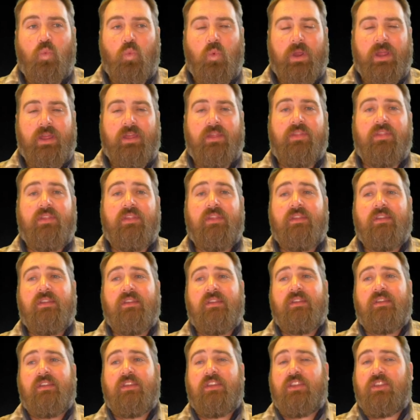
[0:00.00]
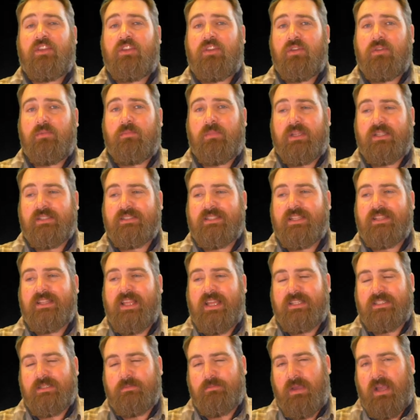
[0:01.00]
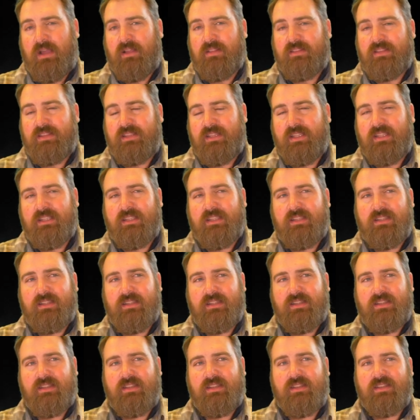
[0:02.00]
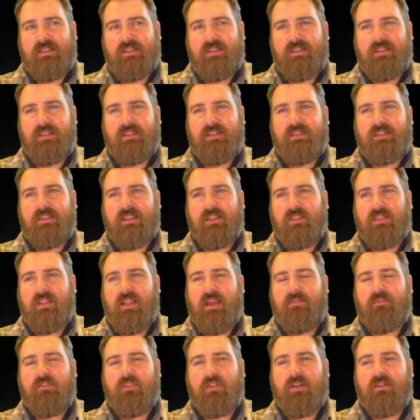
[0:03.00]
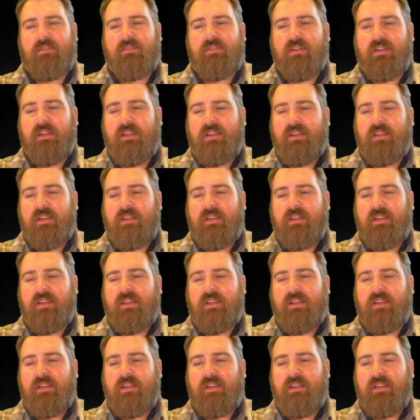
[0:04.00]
with humans, that's about the level of